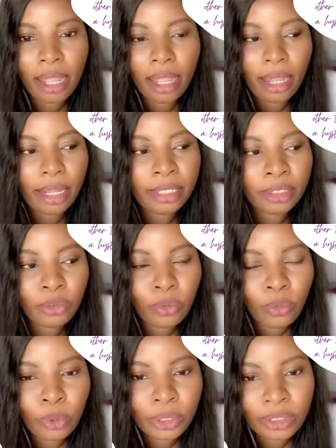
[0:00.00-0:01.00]
it
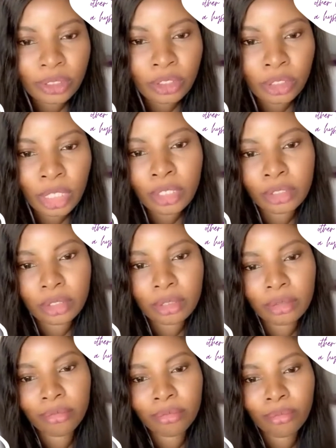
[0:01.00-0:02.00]
was not
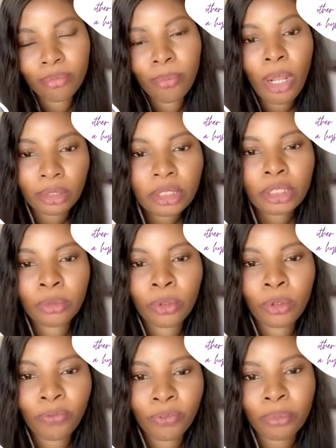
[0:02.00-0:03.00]

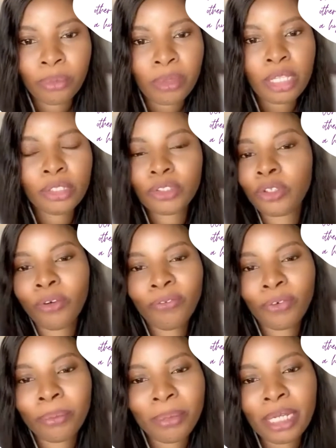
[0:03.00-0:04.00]
possible for me to go
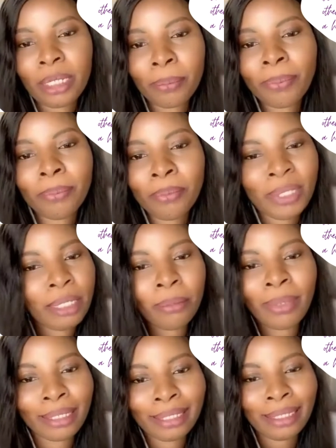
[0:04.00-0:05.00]
for
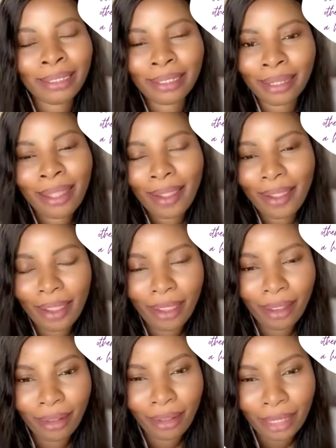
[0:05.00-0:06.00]
minimally
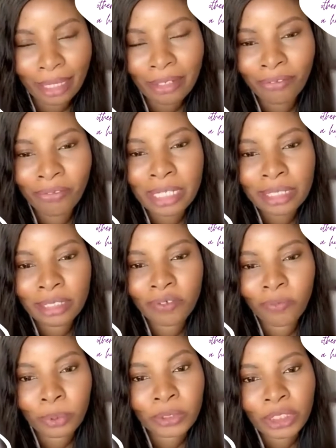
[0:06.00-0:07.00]

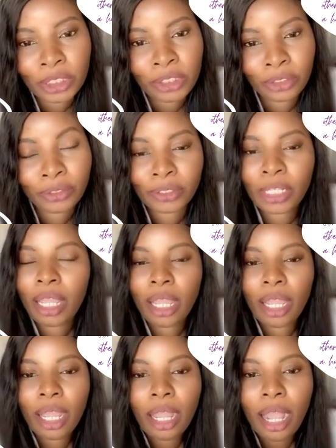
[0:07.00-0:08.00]
invasive procedures.
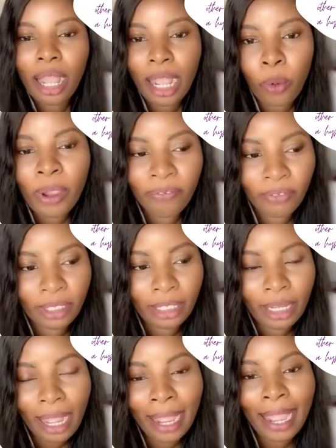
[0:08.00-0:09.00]
However,
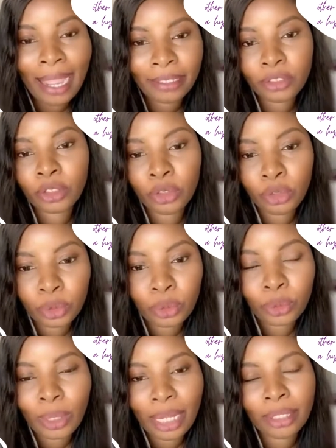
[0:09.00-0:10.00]
I had to
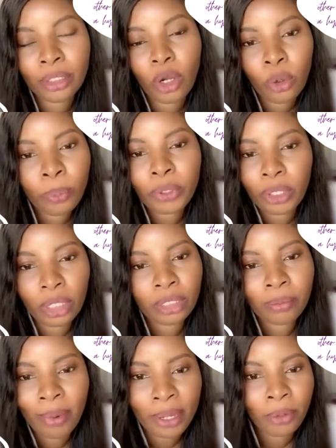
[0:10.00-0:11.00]
do an open
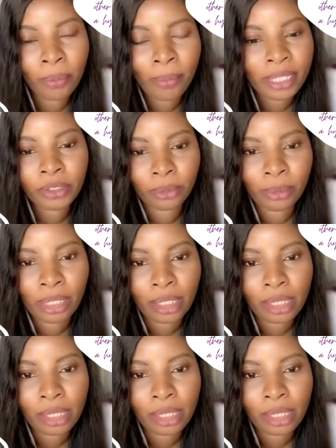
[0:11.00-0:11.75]
cut myomectomy